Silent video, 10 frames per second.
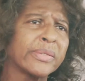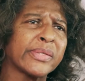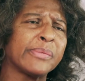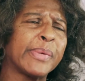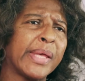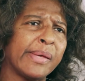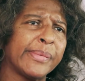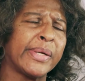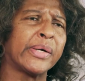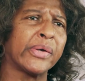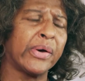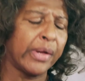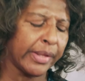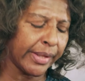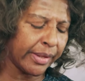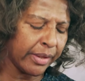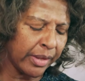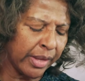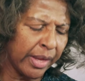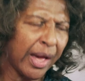also became an alcoholic.
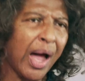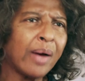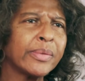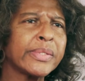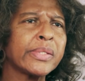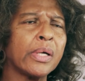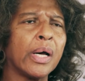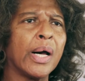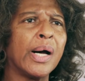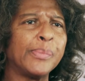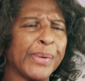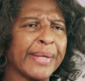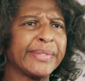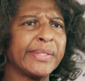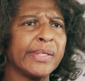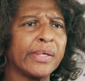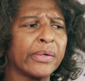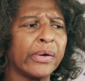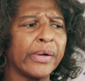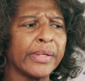I was a practicing
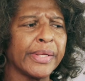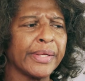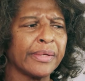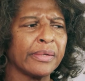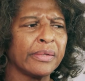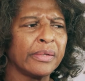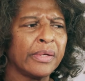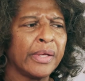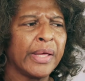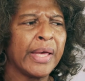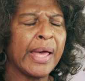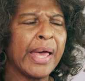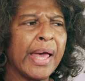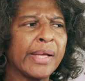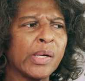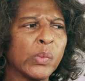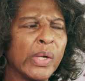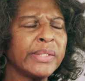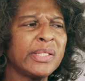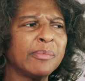alcoholic, and I
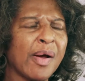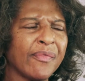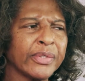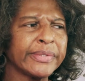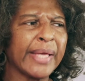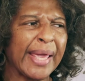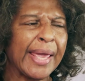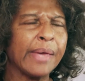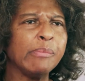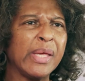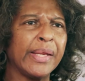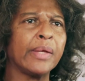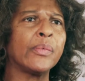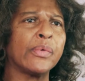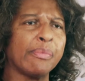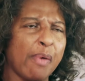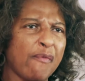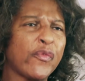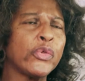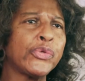went to my first AA meeting with my
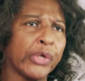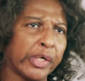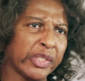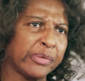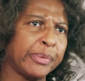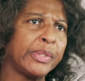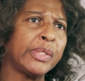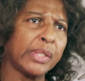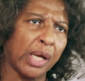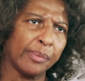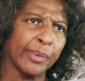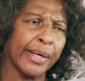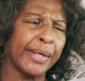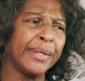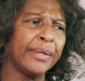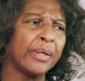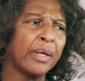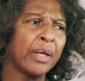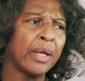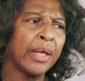future husband, Tom Wright.
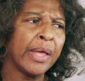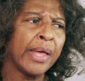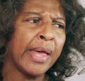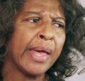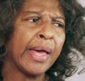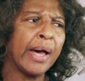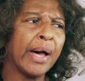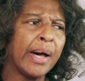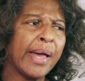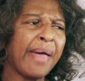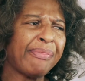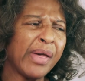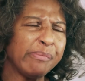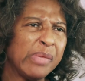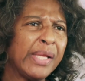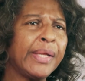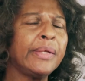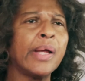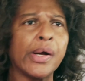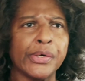At that
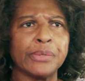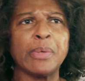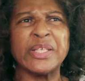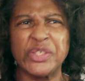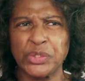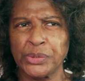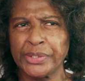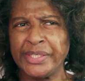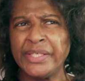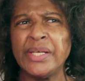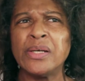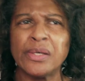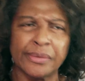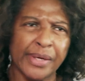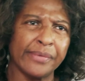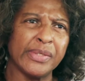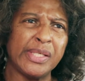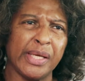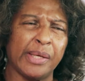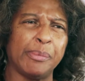meeting, I heard my story around the
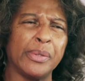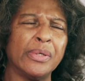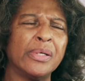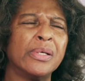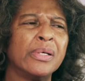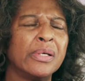table.